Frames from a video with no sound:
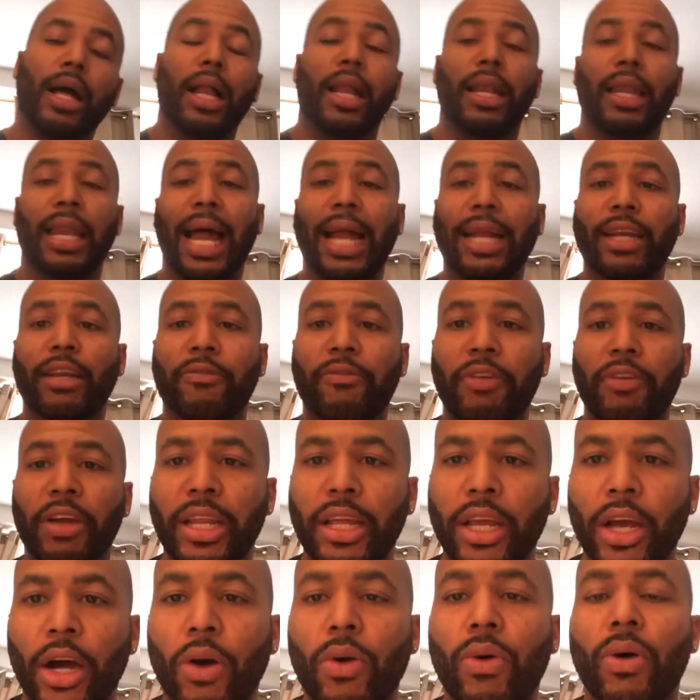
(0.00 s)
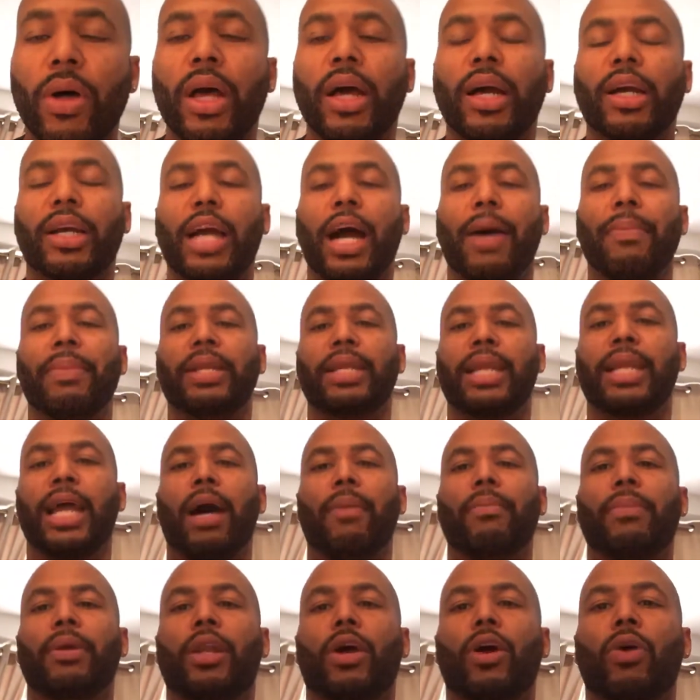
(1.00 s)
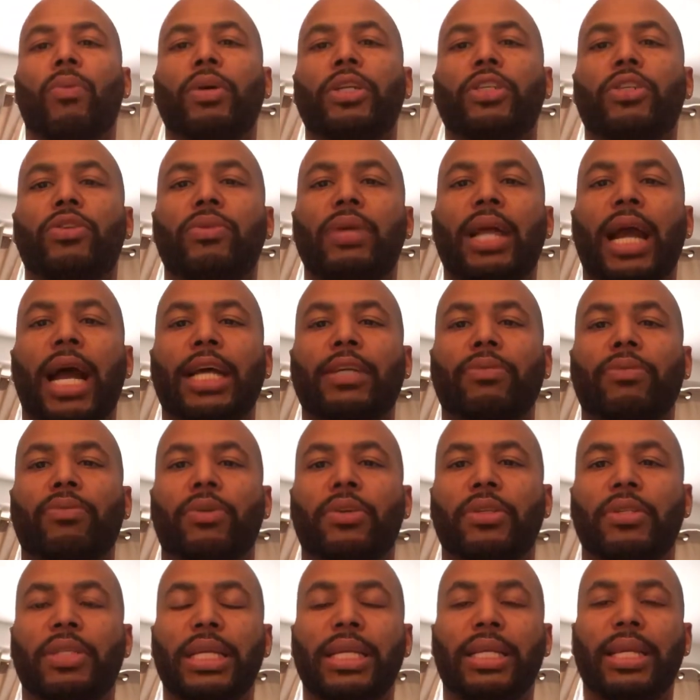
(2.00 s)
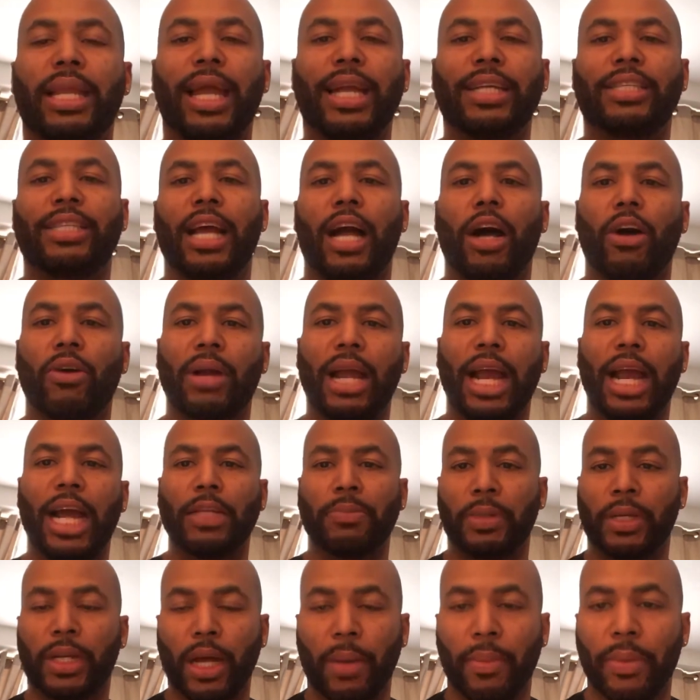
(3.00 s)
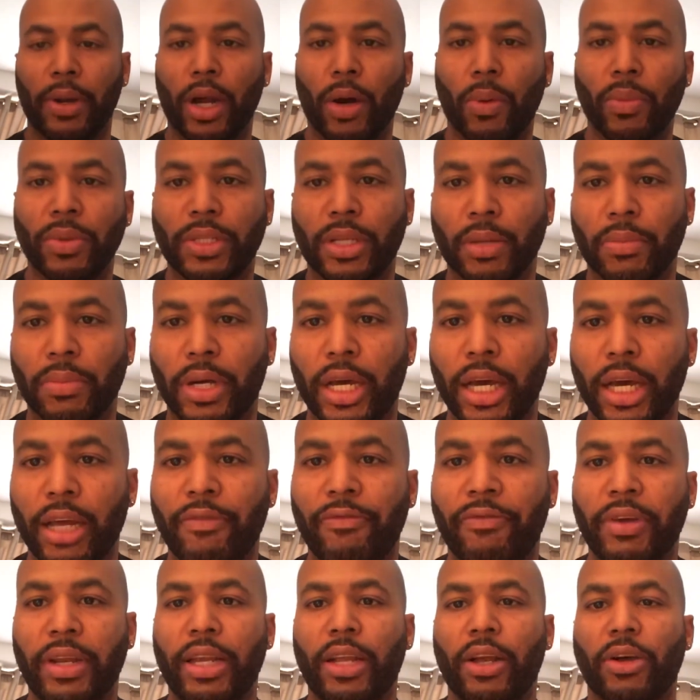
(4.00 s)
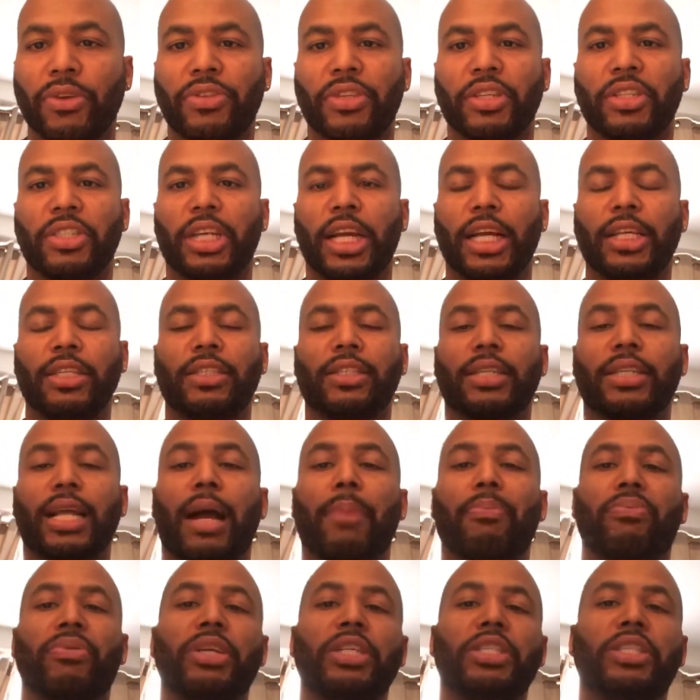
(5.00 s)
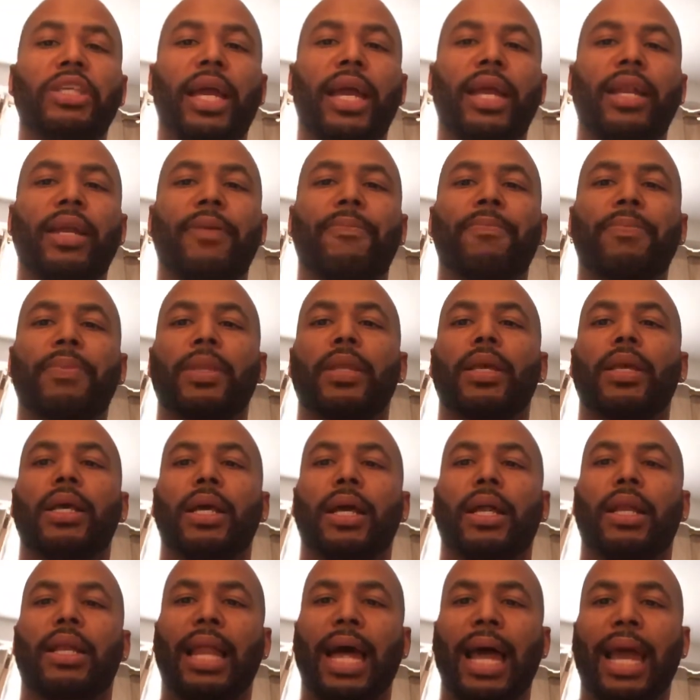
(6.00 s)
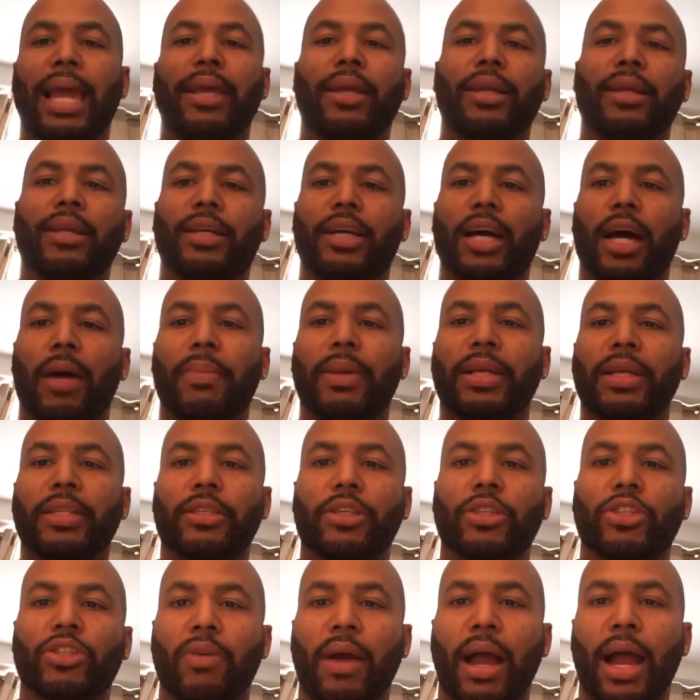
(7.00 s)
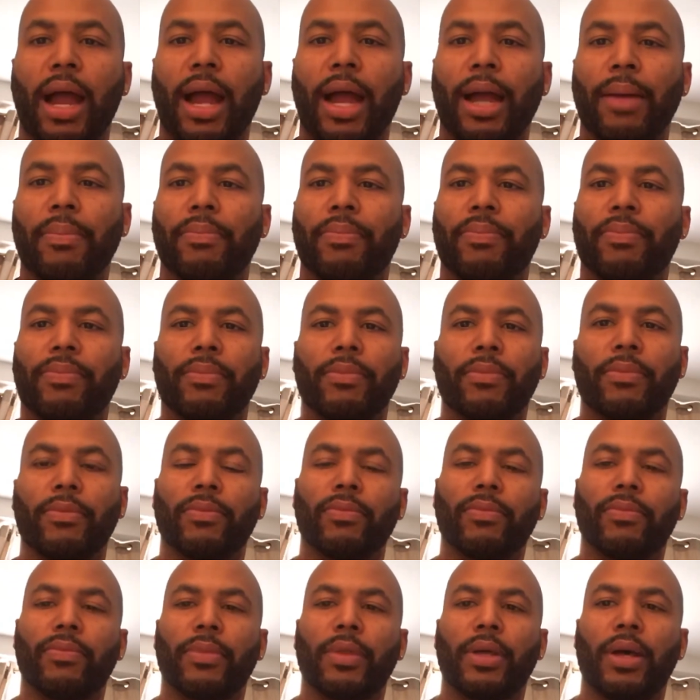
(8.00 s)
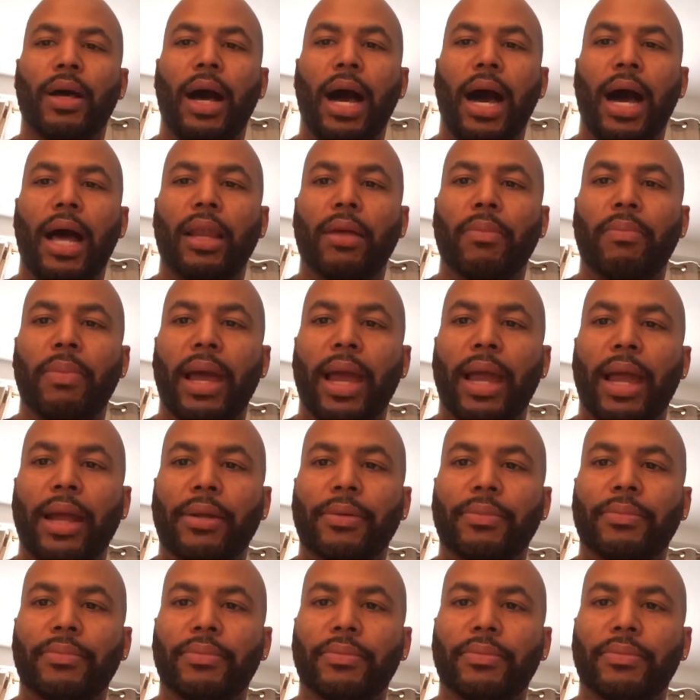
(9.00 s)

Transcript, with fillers: Like the video. Comment down below what you guys want to see next. Y'all guys been coming up with some good video suggestions. I appreciate it. Like, comment, subscribe. Holla back.